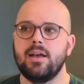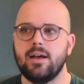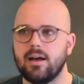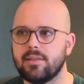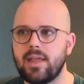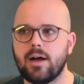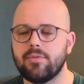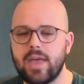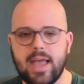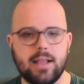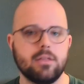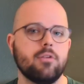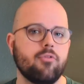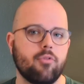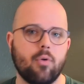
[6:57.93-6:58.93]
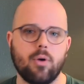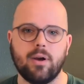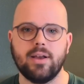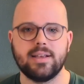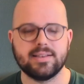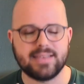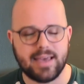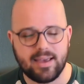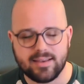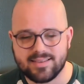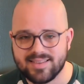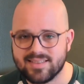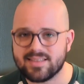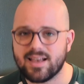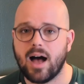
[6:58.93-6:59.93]
Now, the Halo 4 is a
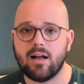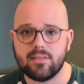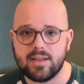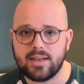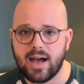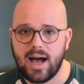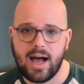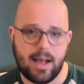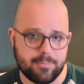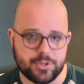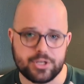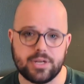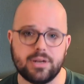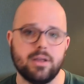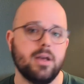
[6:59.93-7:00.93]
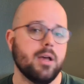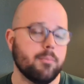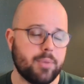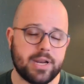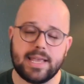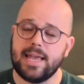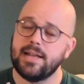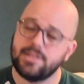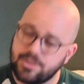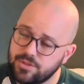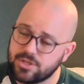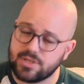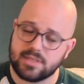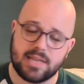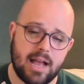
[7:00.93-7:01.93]
solid option, but again, you
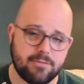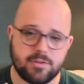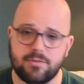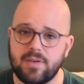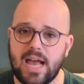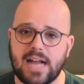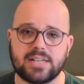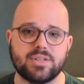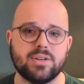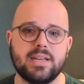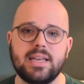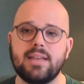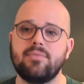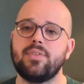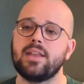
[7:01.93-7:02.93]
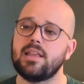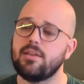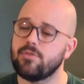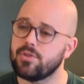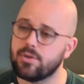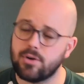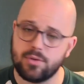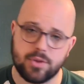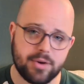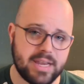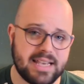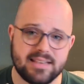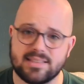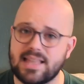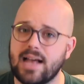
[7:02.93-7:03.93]
just have to factor in that even though there
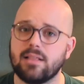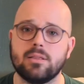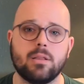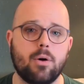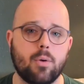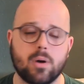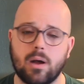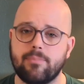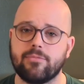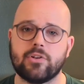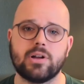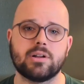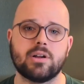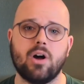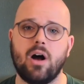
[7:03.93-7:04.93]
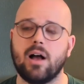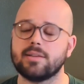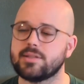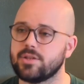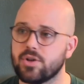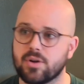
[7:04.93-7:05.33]
is that lower upfront cost, you're